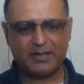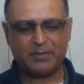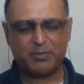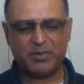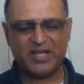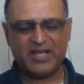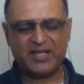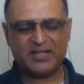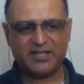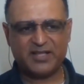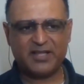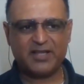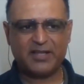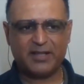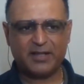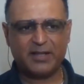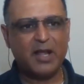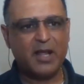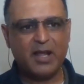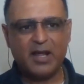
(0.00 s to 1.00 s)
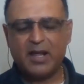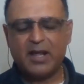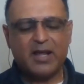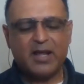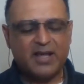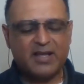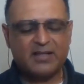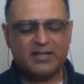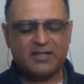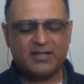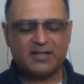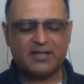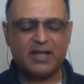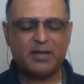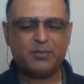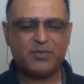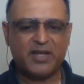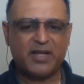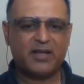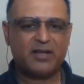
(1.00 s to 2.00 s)
in PT, it's the
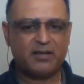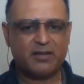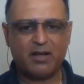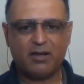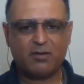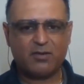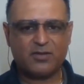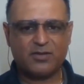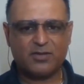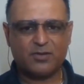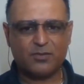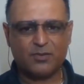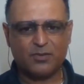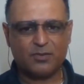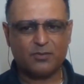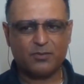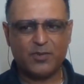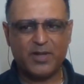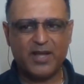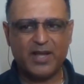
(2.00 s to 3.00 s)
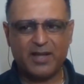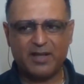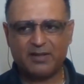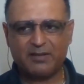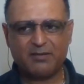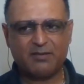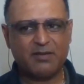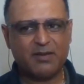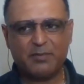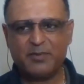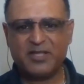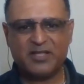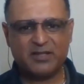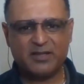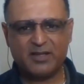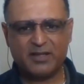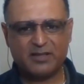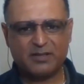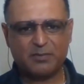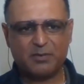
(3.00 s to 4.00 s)
same thing in dental school. We had
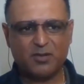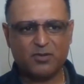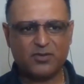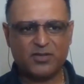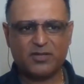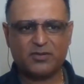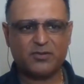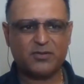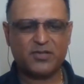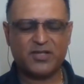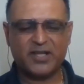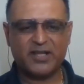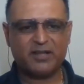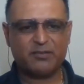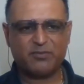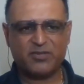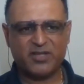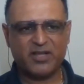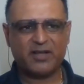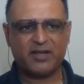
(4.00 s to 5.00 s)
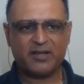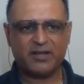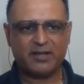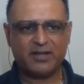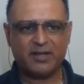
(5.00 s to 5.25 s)
limited exposure to TMJ.